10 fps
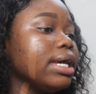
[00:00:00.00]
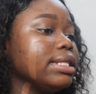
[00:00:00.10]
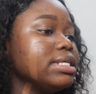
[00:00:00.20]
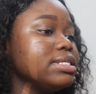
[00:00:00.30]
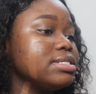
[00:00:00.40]

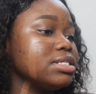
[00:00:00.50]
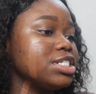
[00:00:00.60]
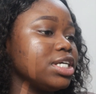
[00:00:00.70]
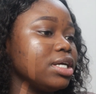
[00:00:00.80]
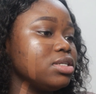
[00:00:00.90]
And this is the
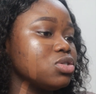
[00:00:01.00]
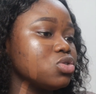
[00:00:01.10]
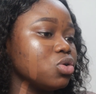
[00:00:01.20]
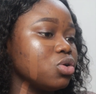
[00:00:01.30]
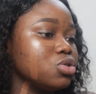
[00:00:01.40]
shade
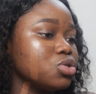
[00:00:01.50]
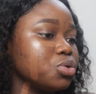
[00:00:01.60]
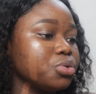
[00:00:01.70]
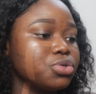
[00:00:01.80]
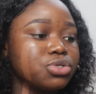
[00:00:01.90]
Sokoto.